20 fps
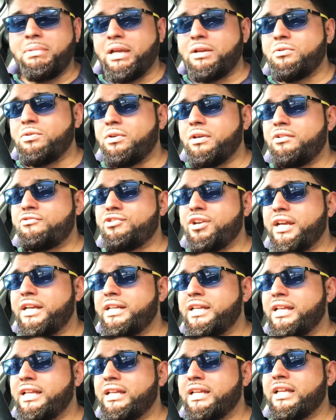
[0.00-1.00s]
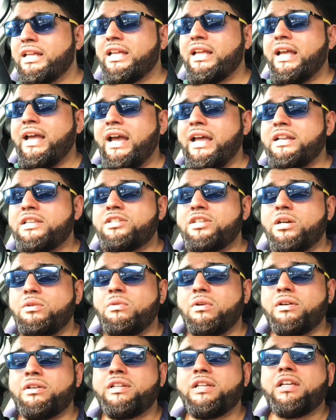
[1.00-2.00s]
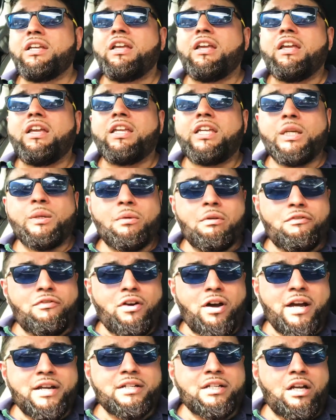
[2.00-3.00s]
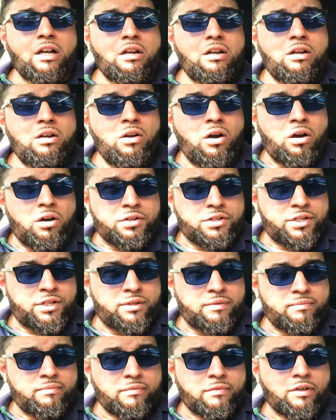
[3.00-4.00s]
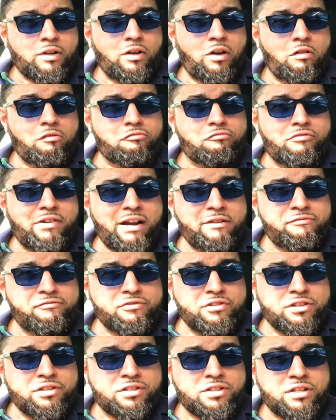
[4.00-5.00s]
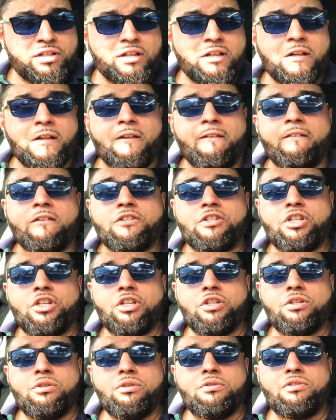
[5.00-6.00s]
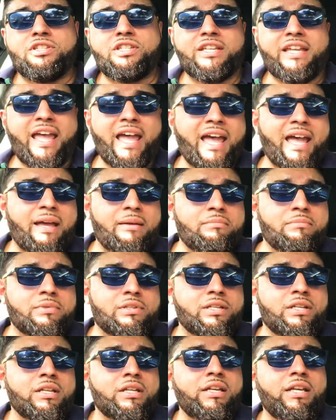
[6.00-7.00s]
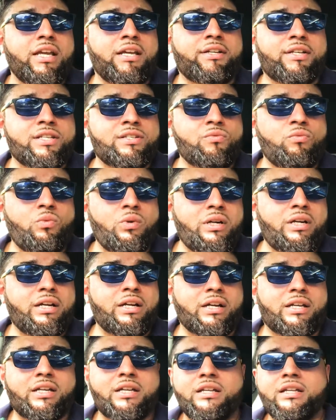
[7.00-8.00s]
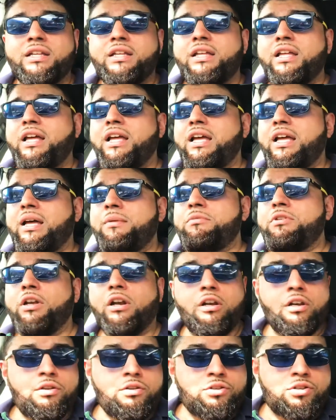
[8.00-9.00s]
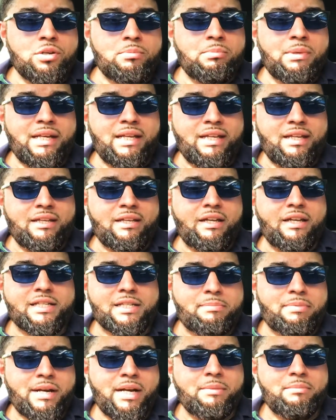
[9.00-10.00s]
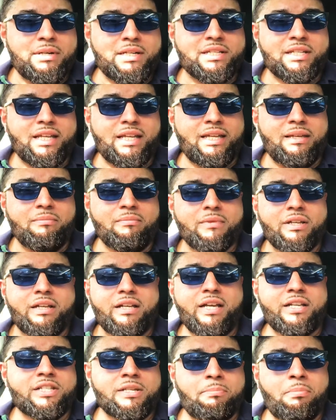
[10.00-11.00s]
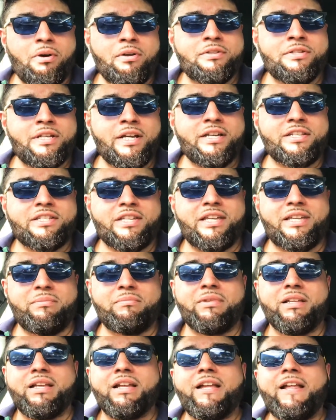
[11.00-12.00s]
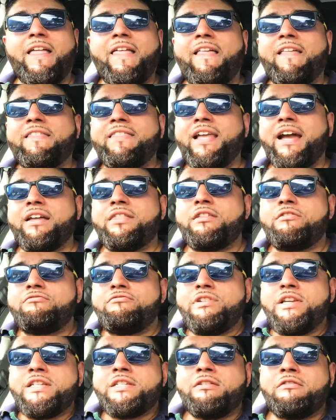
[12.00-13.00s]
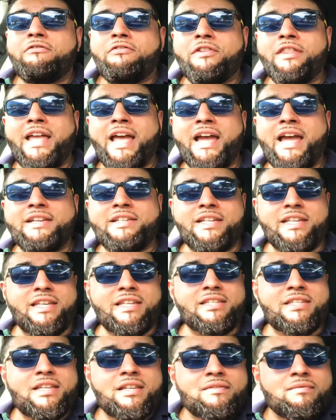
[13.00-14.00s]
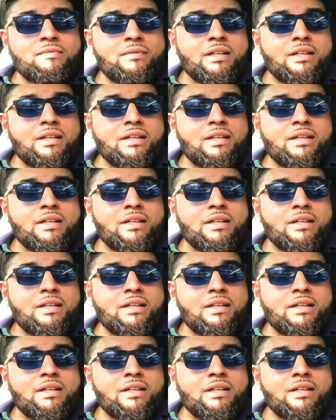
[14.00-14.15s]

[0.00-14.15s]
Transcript: Bitcoin trading and so on, you will find a lot of reference to scams. It doesn't work. You'll lose your money. It's a pyramid scheme. It's a Ponzi scheme. Now the reason for that is